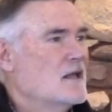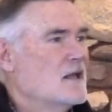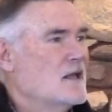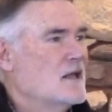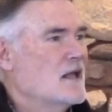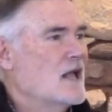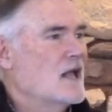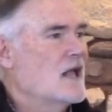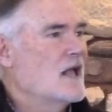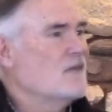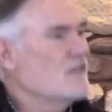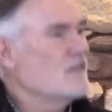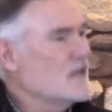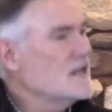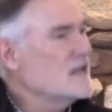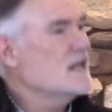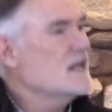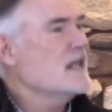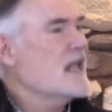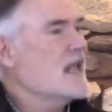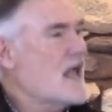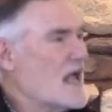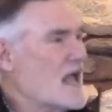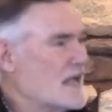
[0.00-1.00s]
And then
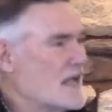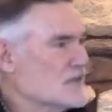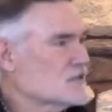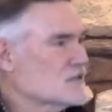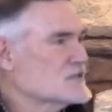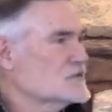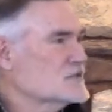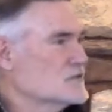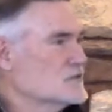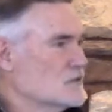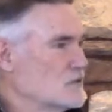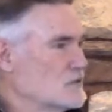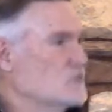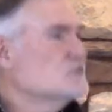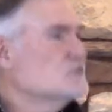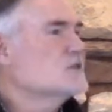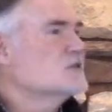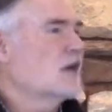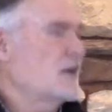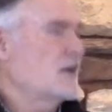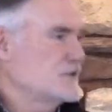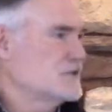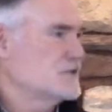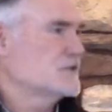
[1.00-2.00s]
he asks, "Who
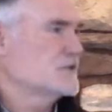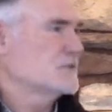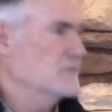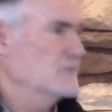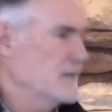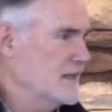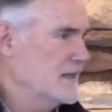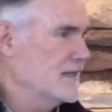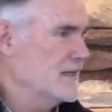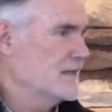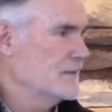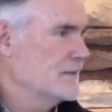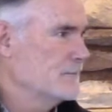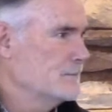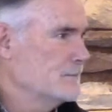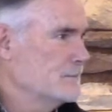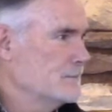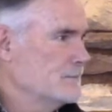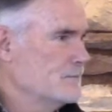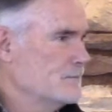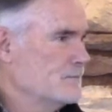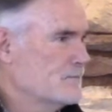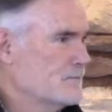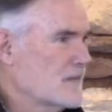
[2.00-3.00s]
touched me?"
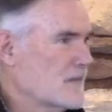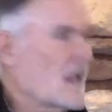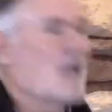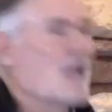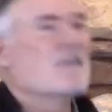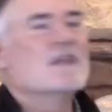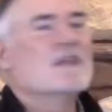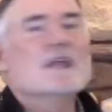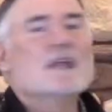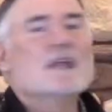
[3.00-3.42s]
And then